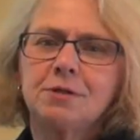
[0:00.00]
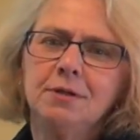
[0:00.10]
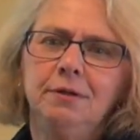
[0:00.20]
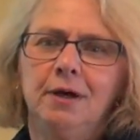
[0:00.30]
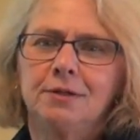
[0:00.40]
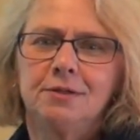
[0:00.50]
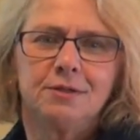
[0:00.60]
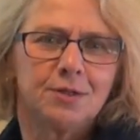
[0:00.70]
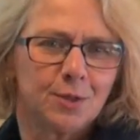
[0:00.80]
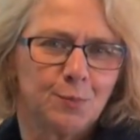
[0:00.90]
we're still not to
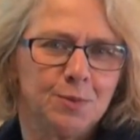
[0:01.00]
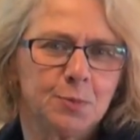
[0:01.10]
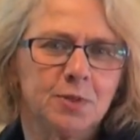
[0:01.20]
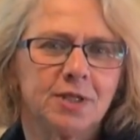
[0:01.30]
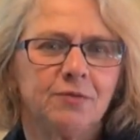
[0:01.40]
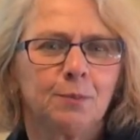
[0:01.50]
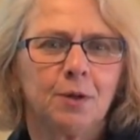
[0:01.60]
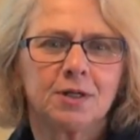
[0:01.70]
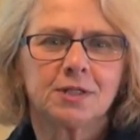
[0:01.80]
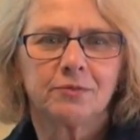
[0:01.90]
the specific
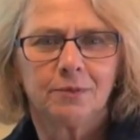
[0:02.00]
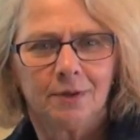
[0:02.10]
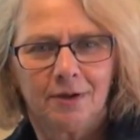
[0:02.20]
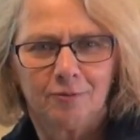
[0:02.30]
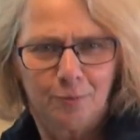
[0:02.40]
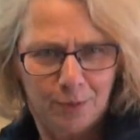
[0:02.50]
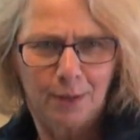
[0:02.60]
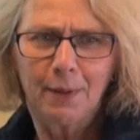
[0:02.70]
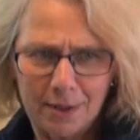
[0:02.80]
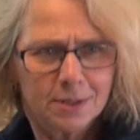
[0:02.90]
parts of, of
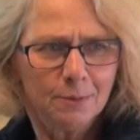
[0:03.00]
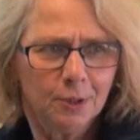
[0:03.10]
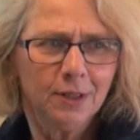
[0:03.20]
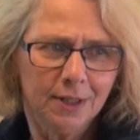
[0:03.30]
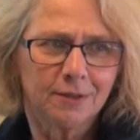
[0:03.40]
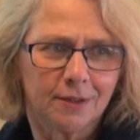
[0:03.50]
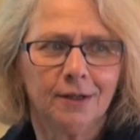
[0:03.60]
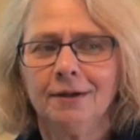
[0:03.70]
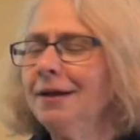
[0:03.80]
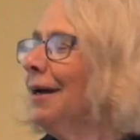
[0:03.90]
pragmatics, I'm going to get
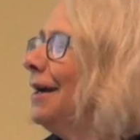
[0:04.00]
there.